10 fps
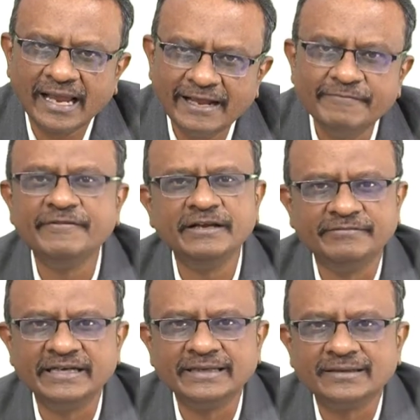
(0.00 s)
every
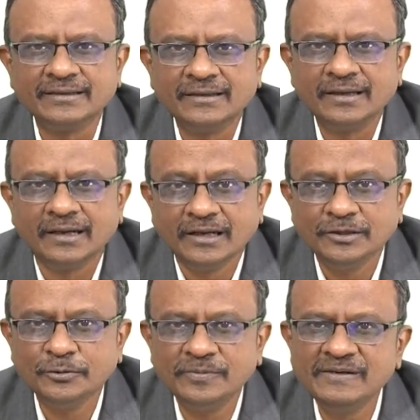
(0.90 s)
week,
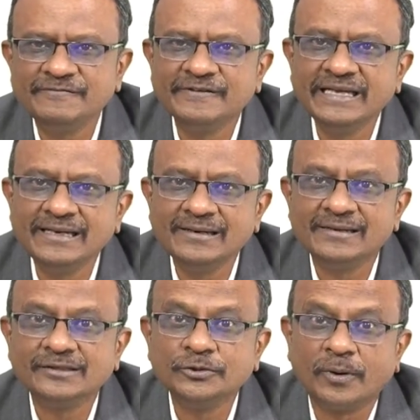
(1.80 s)
you will feel
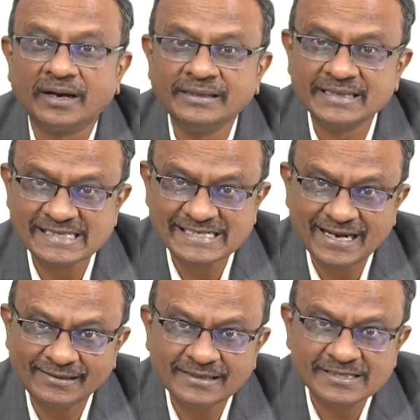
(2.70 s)
you
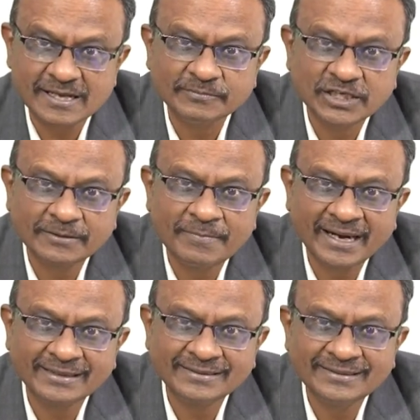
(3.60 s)
understand the subject
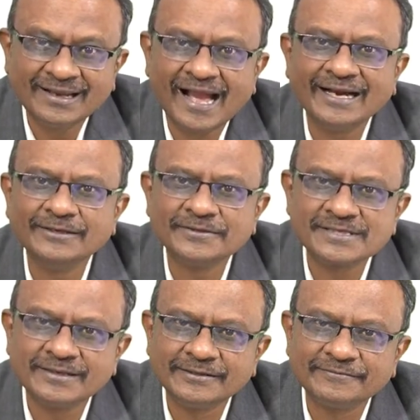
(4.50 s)
matter and your
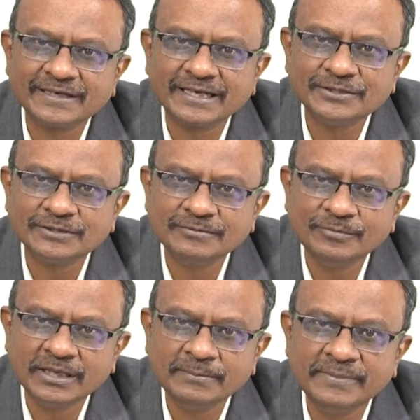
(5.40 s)
certification
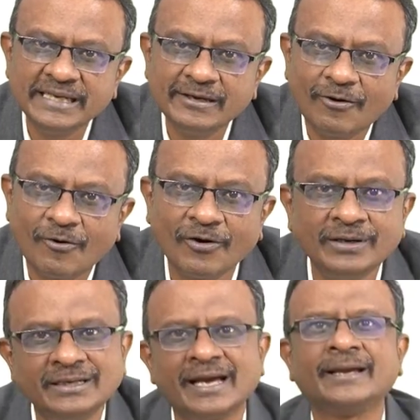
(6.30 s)
will be
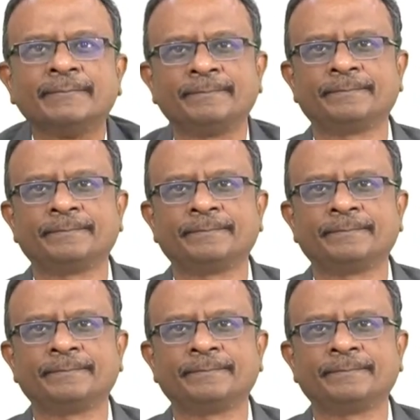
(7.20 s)
on time.